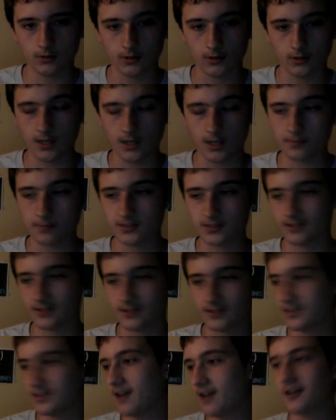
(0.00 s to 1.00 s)
Yep,
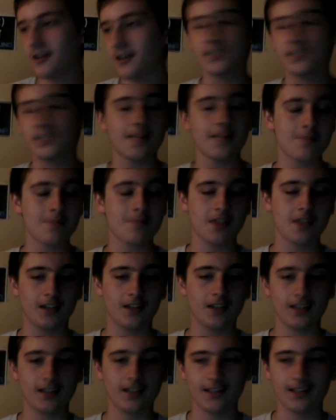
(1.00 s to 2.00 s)
Saturday, same
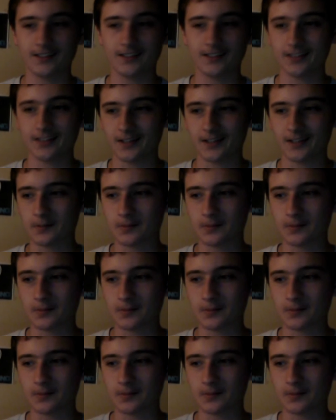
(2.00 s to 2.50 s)
thing, and